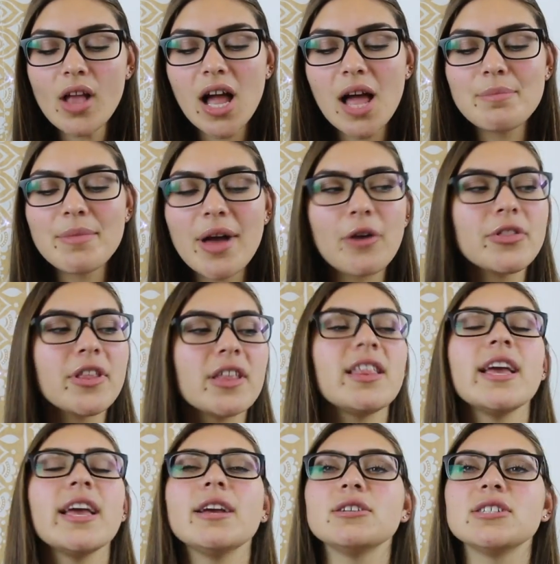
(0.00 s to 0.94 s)
amount
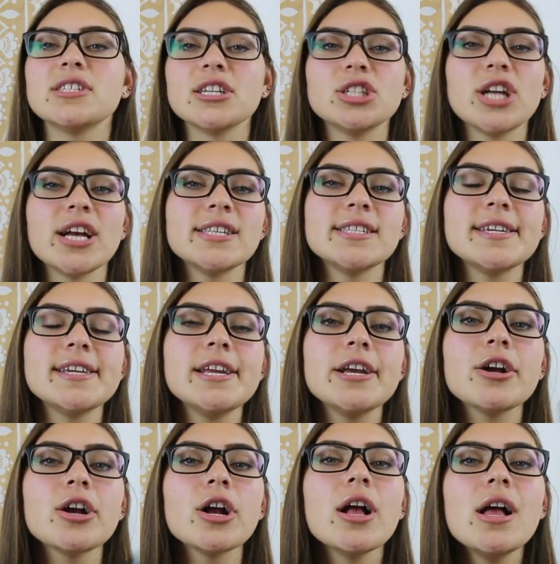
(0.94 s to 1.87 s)
that they suggest in
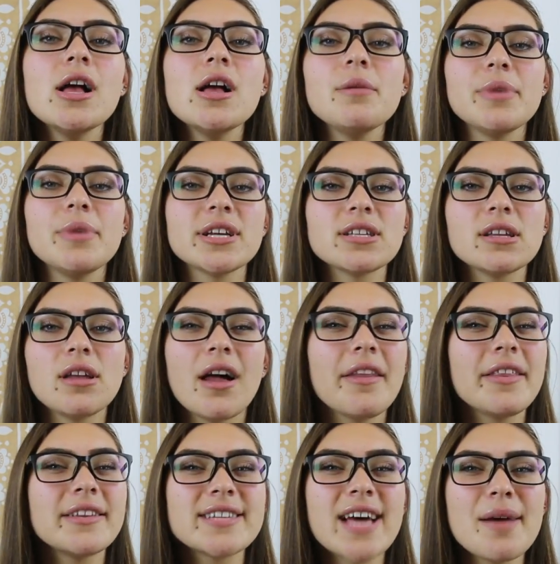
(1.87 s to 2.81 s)
here because a
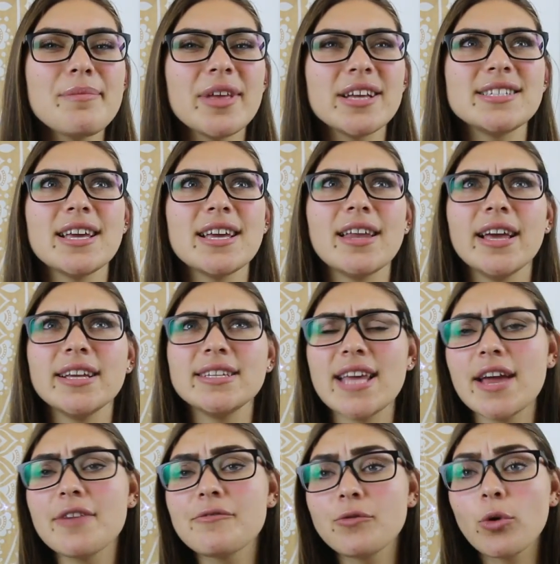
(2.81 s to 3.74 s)
lot of the time they say like
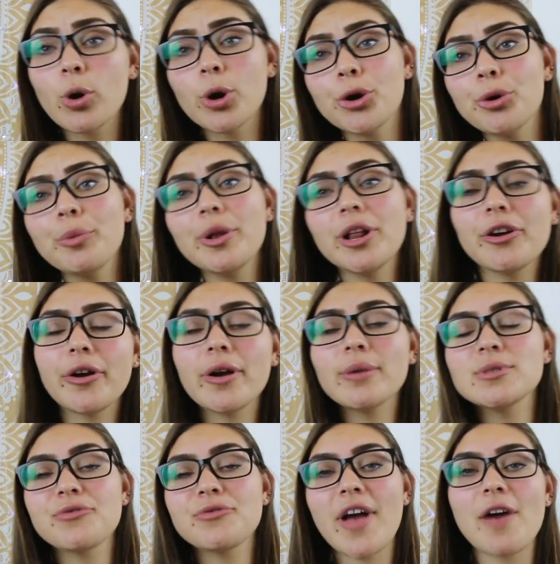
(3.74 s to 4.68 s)
take 400
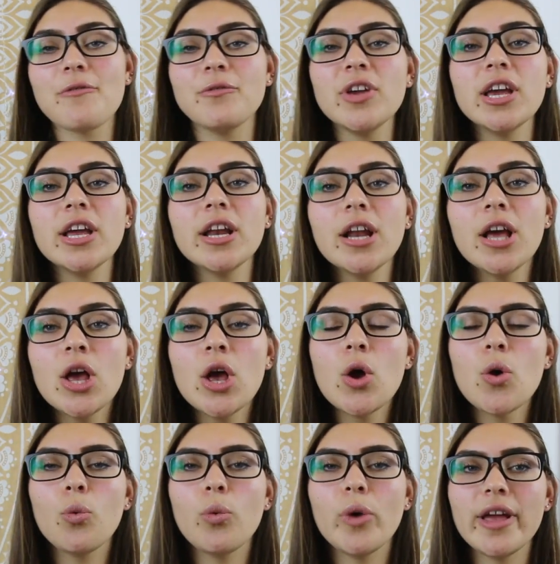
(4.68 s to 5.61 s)
milligrams of caffeine
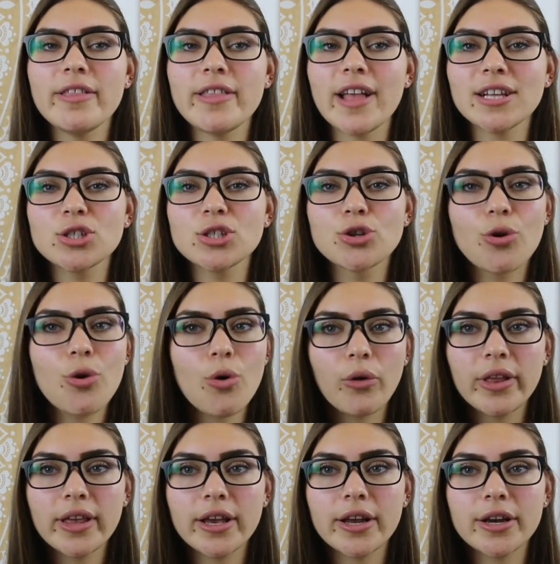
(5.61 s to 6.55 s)
when that's
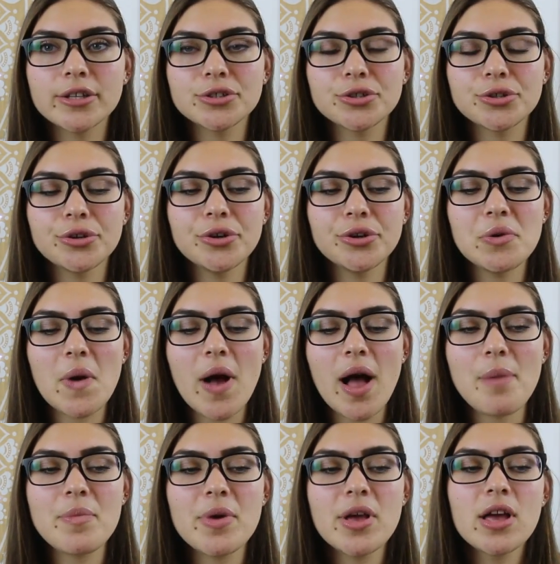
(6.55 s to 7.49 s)
totally gonna screw you
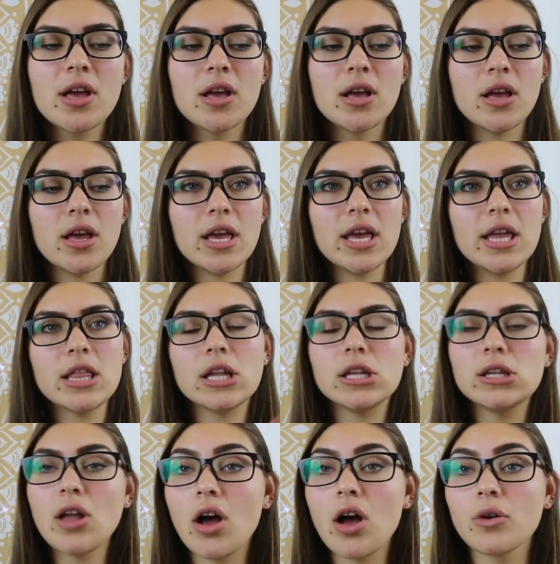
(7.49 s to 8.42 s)
up in the
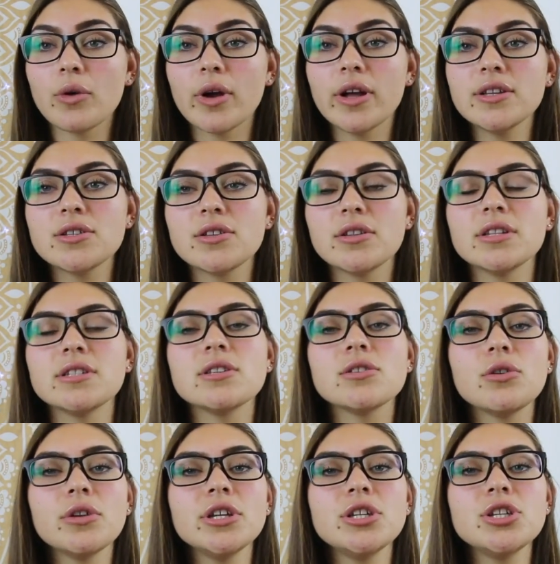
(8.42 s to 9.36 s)
long run. So this
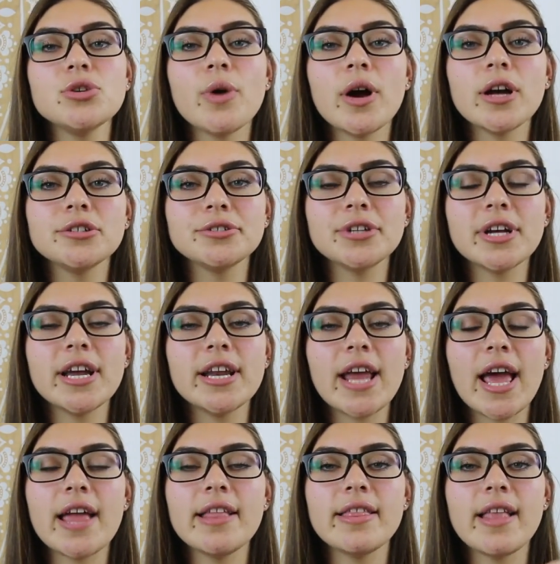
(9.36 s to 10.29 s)
is only
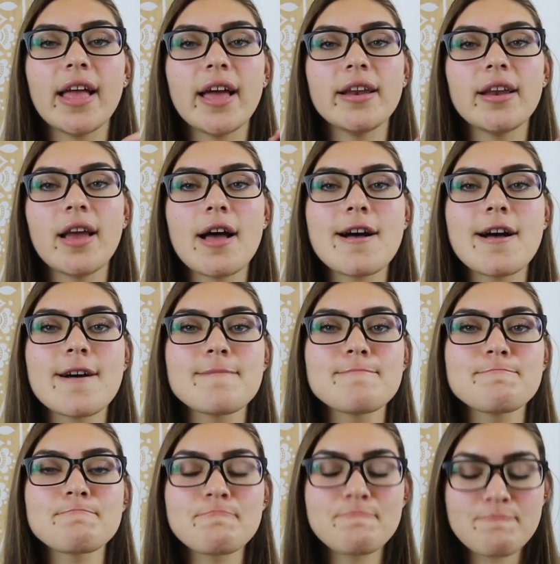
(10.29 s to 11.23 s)
200 and then um,